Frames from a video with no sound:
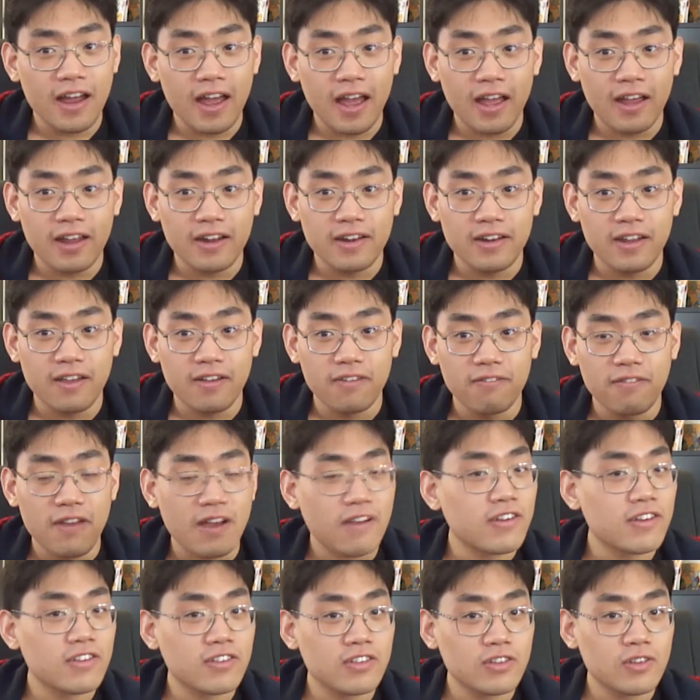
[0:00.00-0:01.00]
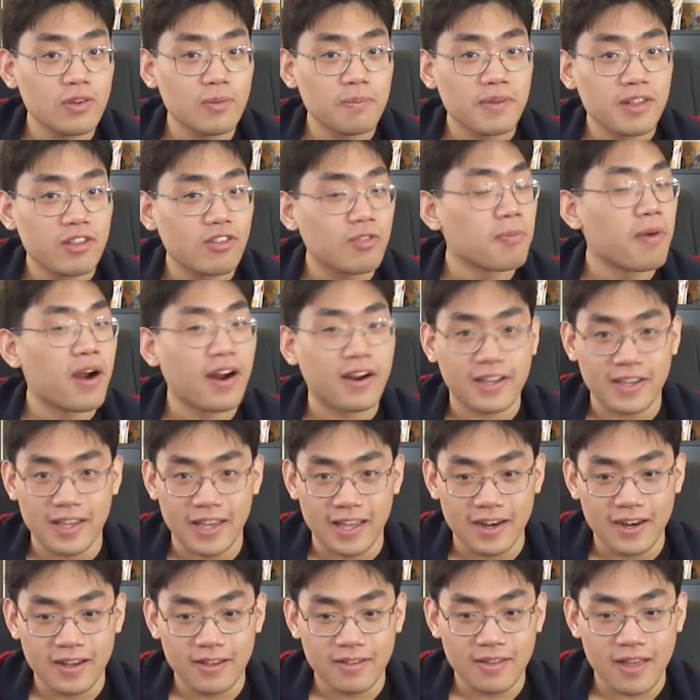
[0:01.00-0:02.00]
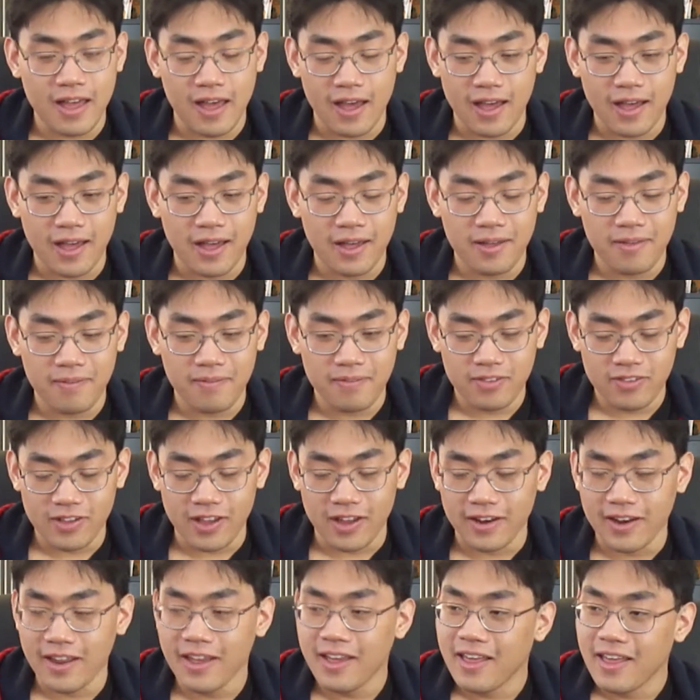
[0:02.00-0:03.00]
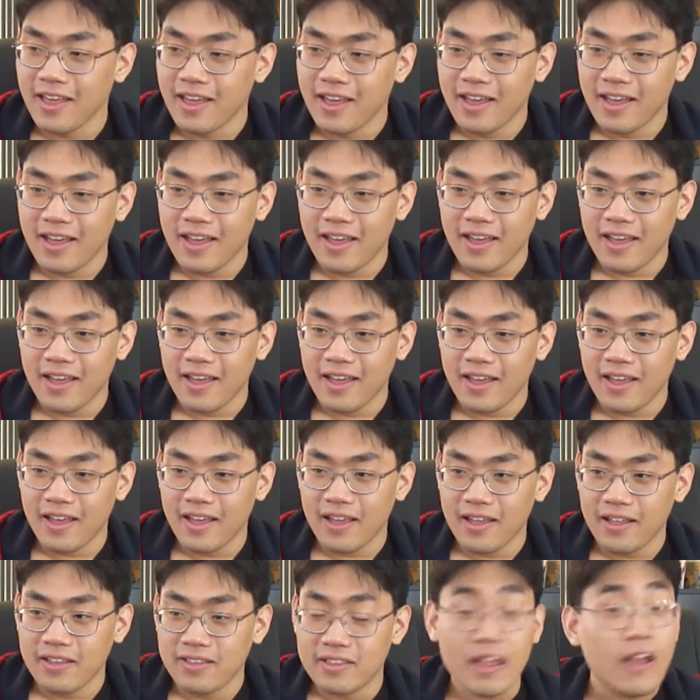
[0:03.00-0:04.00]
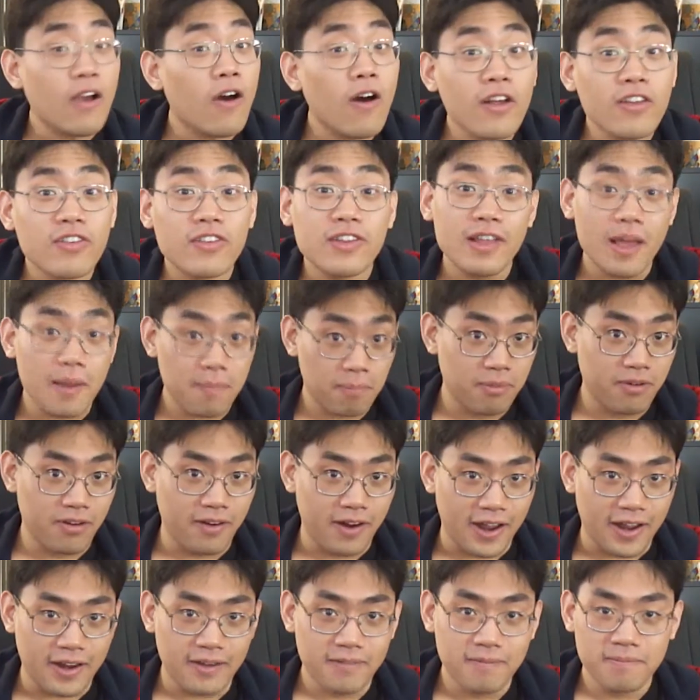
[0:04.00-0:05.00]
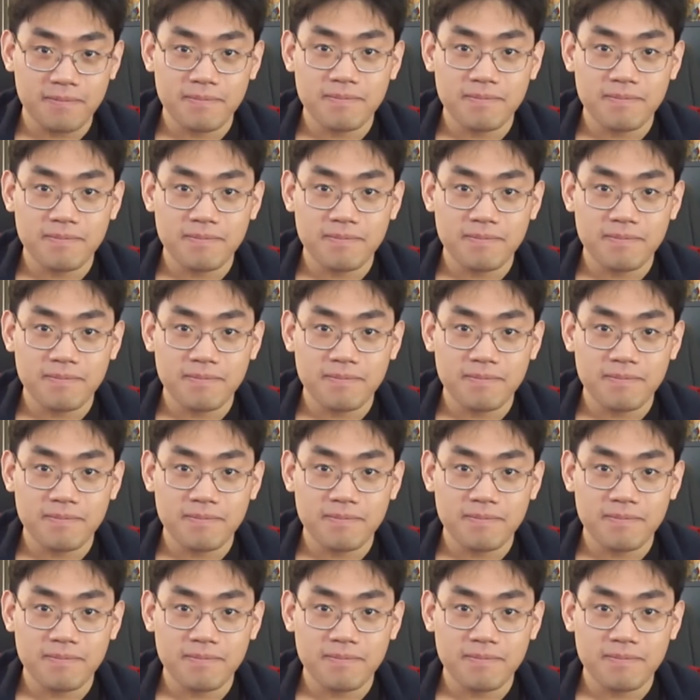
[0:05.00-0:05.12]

and the very stupid smart kid, son. They all separate.